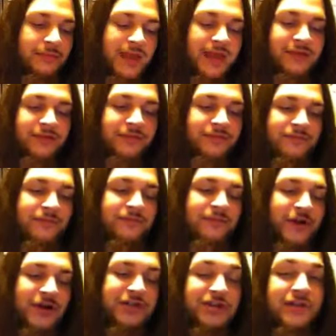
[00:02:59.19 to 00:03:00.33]
main
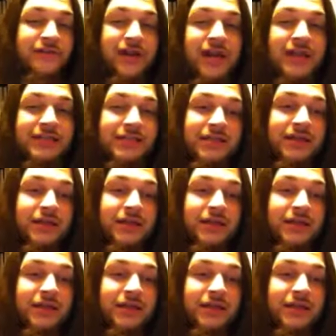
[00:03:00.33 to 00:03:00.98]
function of, I guess,